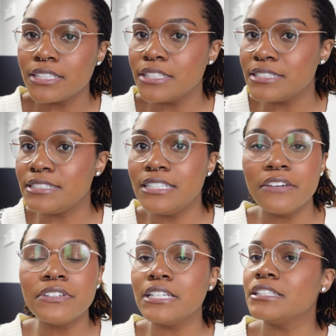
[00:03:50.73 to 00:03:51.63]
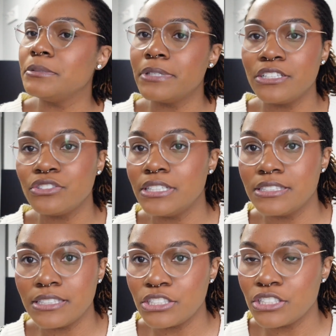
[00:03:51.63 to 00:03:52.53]
There has definitely been a
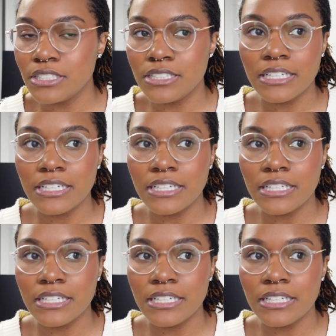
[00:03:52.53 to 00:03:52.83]
transition,